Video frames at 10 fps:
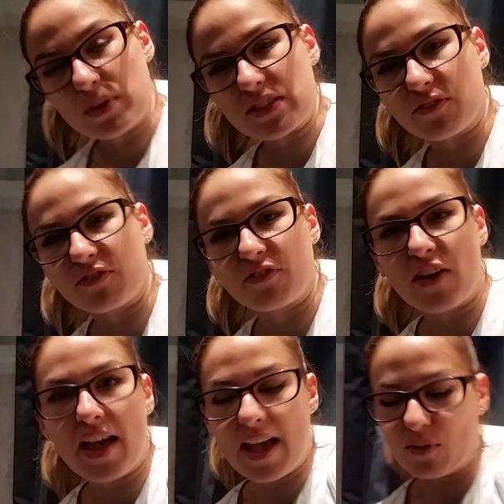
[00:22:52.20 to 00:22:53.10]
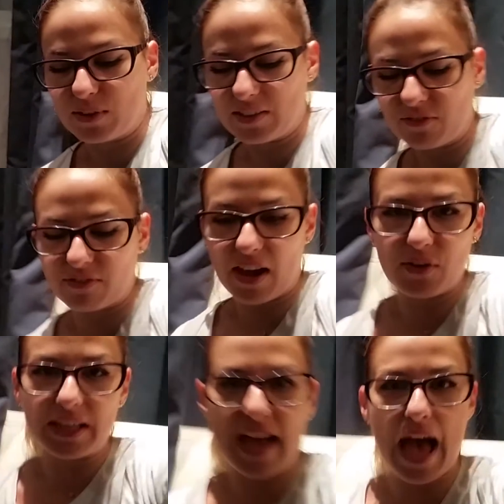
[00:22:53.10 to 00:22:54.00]
was
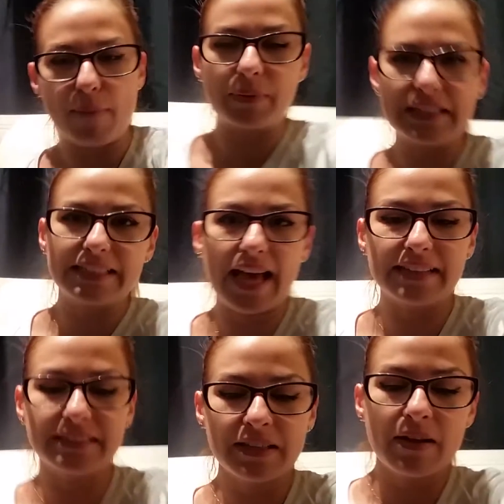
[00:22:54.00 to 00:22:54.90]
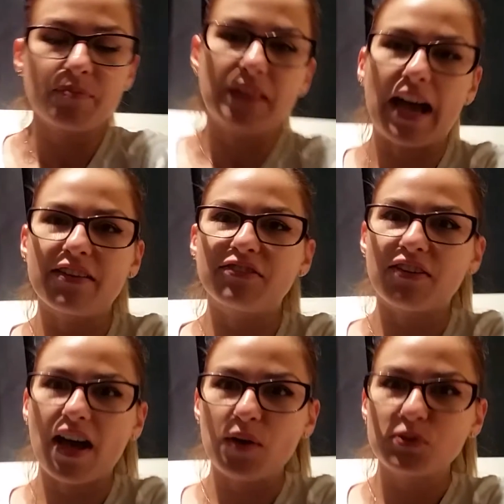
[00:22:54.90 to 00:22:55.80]
very happy that I
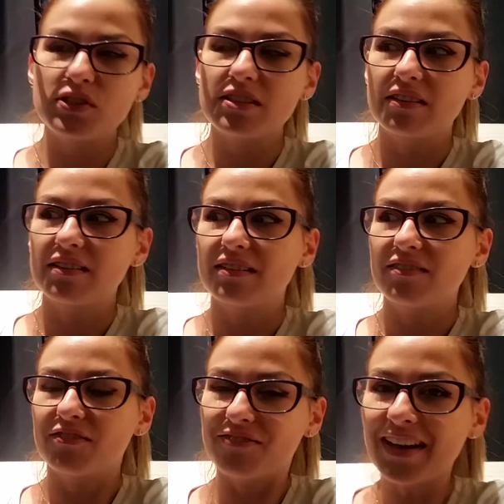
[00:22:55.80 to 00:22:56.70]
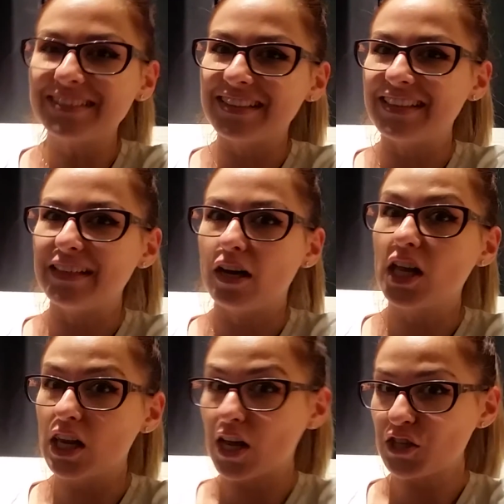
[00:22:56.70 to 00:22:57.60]
found finally a
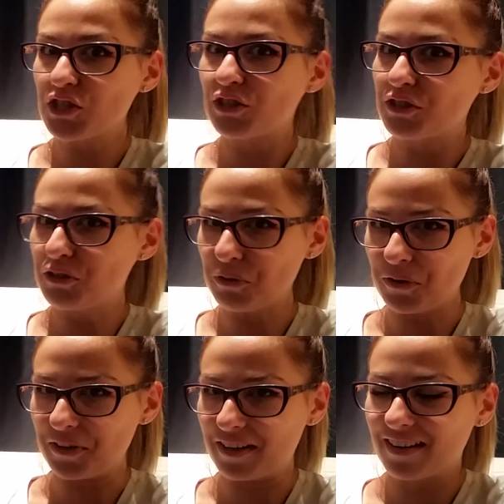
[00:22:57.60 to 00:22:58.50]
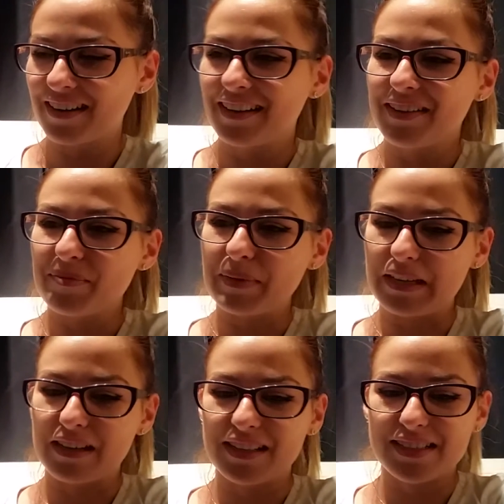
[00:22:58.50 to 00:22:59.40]
Lush store,
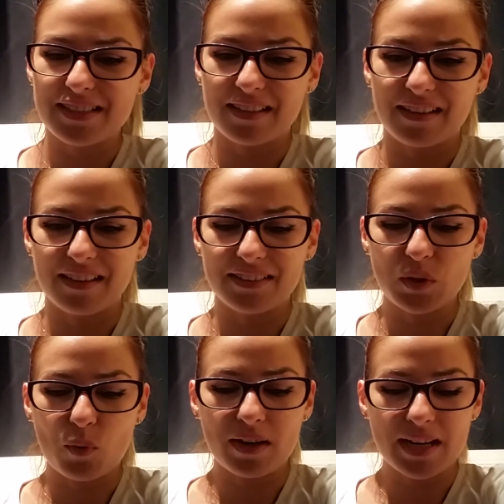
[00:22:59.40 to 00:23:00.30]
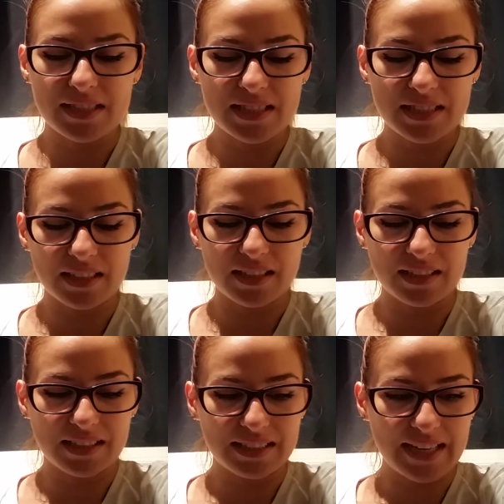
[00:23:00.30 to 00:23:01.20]
because the one existing
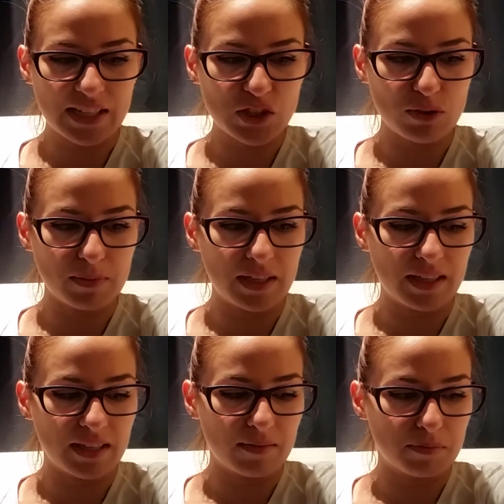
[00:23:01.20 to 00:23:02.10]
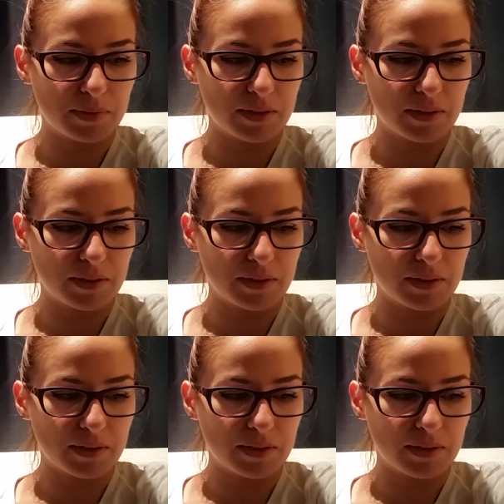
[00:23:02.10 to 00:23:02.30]
next to me